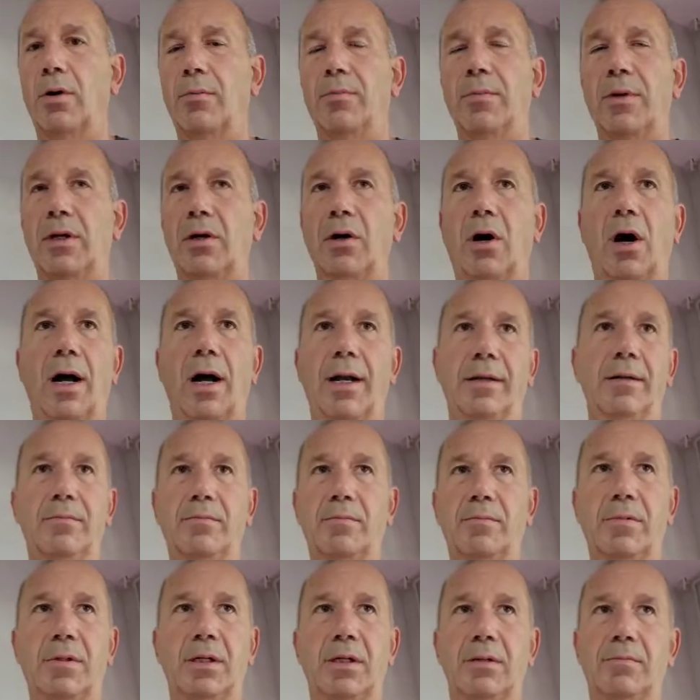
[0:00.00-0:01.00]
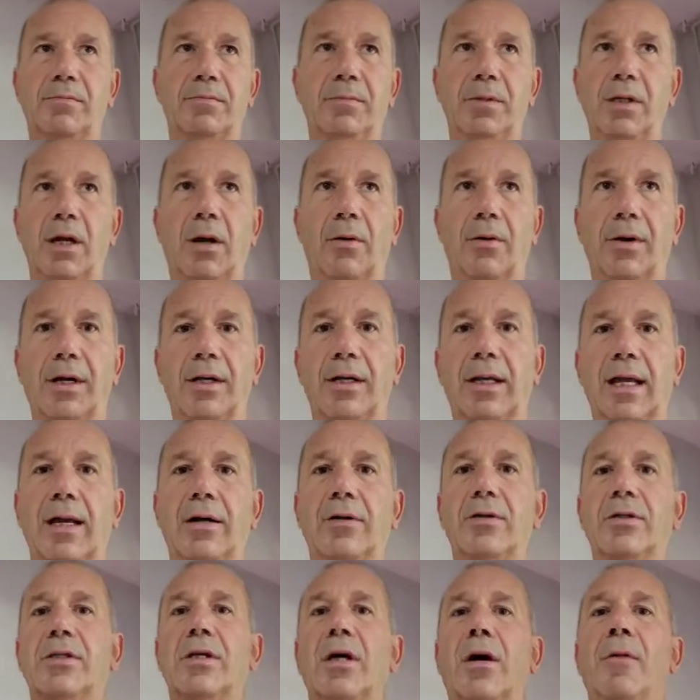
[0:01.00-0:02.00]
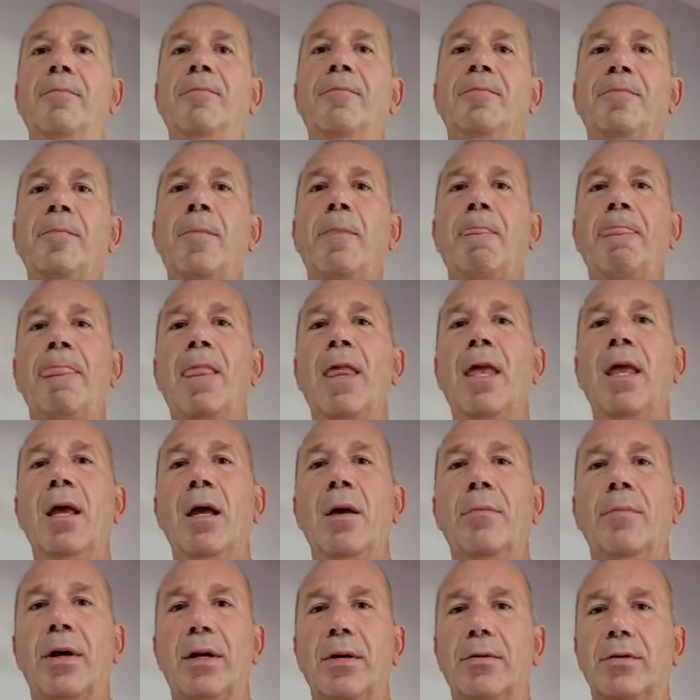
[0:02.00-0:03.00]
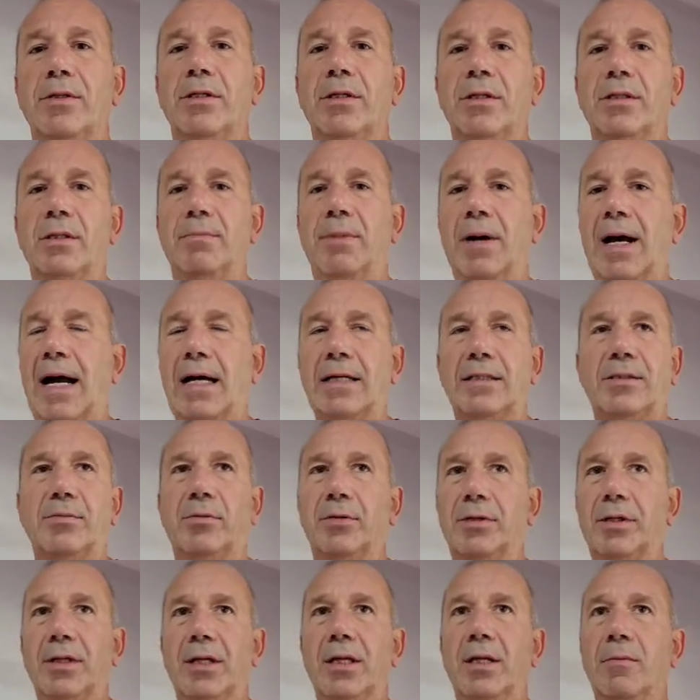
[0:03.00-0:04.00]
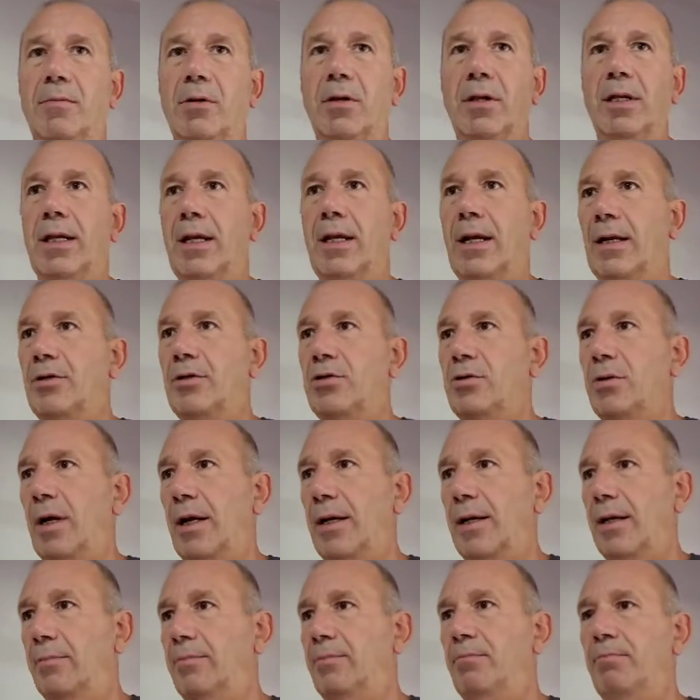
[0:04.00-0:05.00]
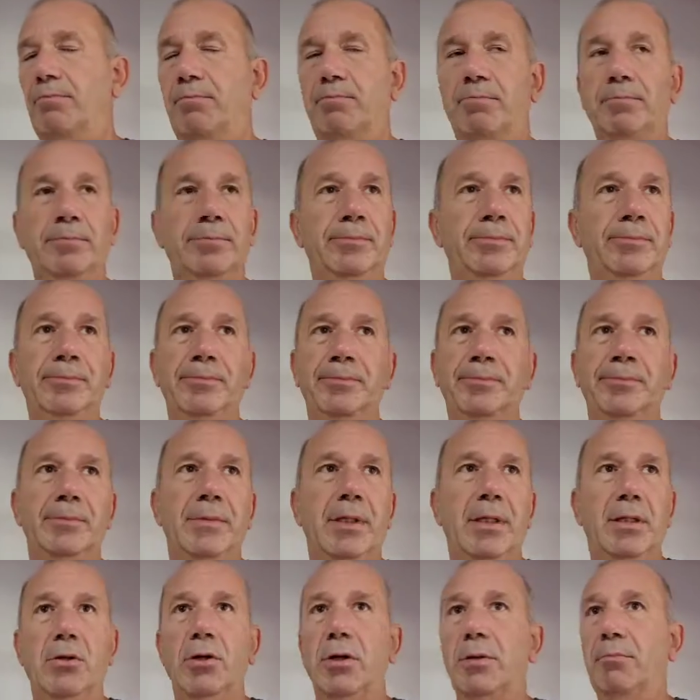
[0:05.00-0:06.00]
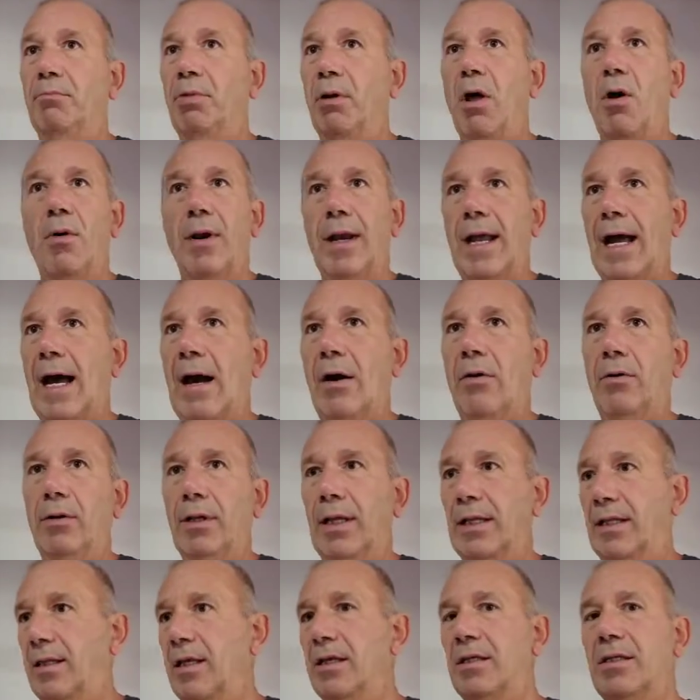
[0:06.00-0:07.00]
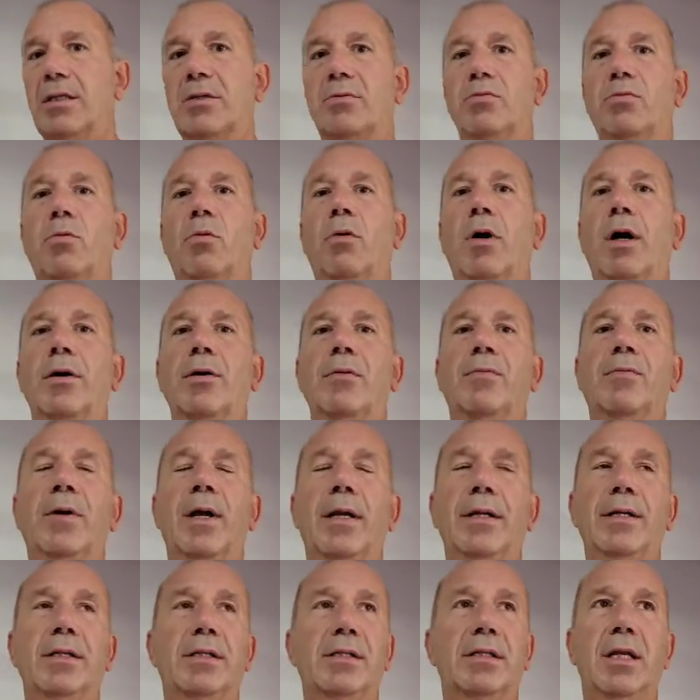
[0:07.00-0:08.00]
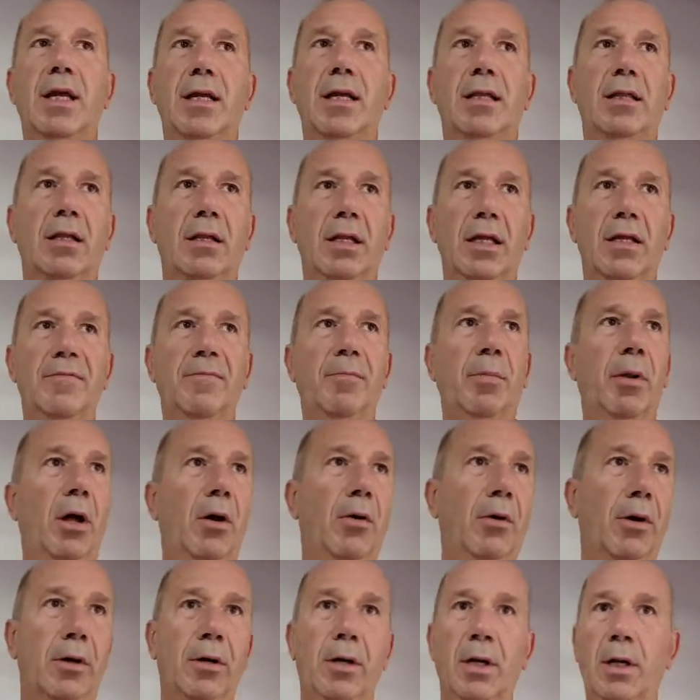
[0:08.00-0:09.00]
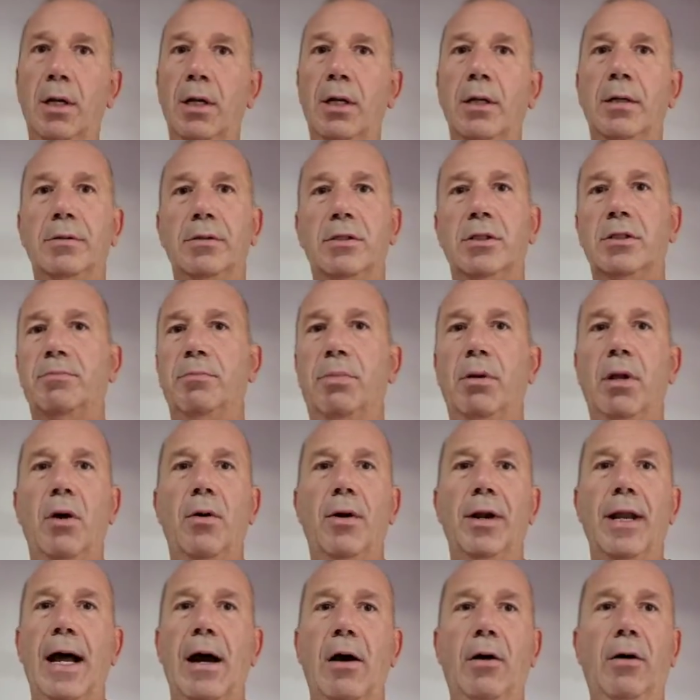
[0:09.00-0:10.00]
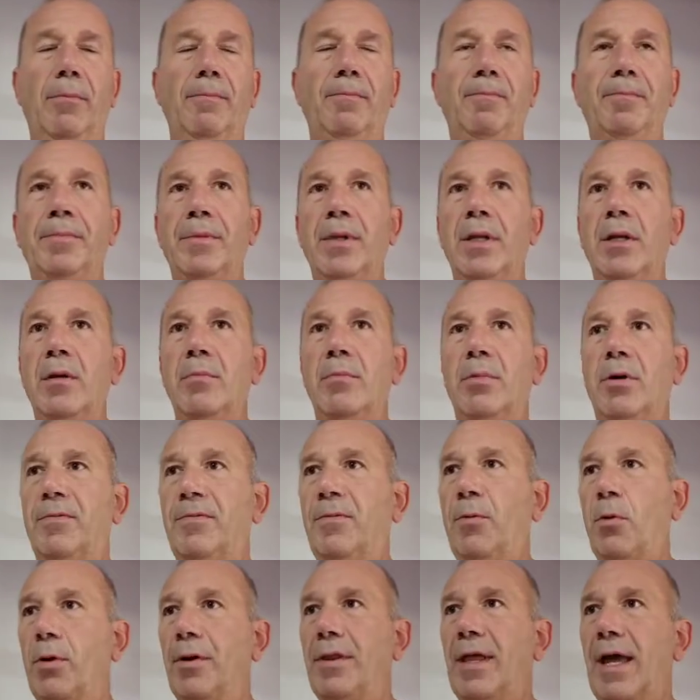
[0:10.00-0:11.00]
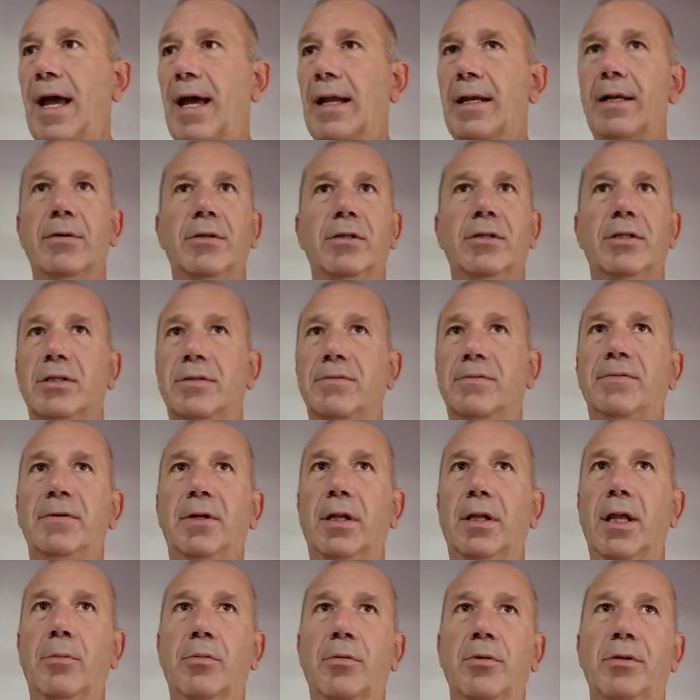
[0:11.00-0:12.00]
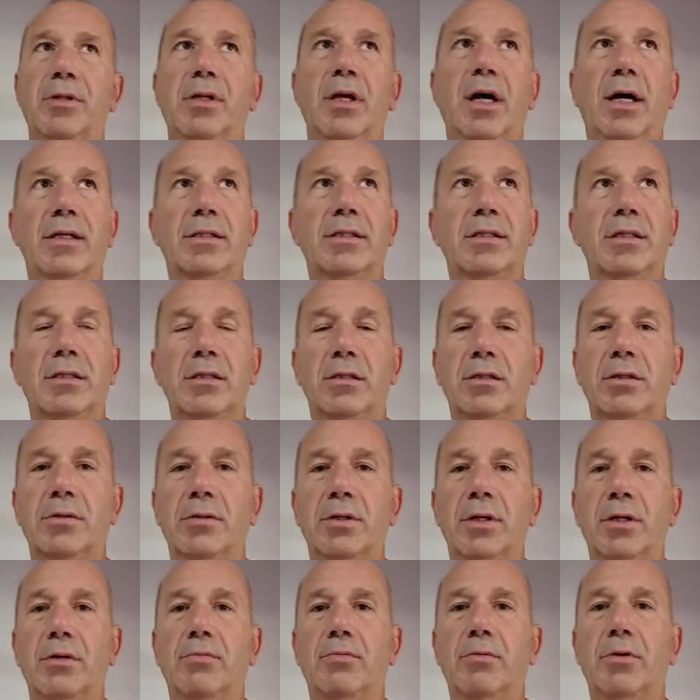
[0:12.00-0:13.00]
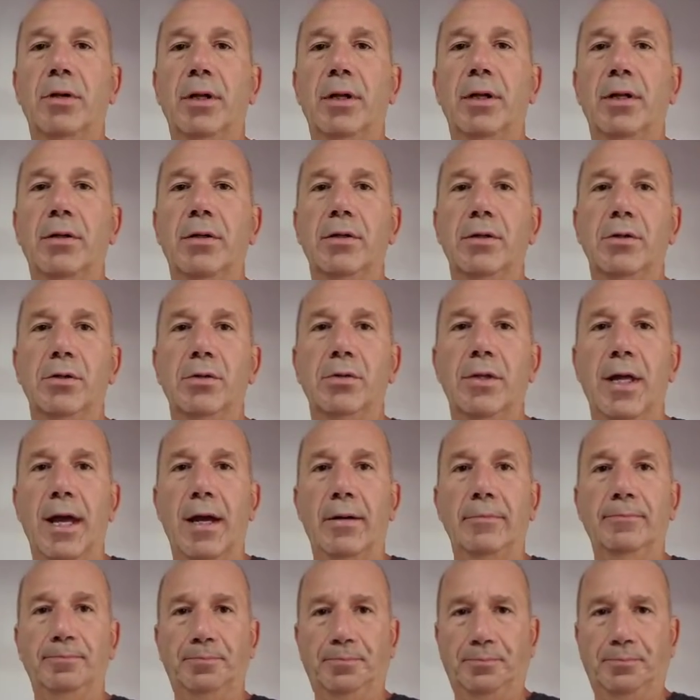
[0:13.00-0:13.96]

It'd be gone in a day or so. But it was just impossible to keep clean. You couldn't blow it out. Like, this is wonderful. I just take the leaf blower and just blow it out. Before that, it would just fill up with dust, so you really couldn't do that.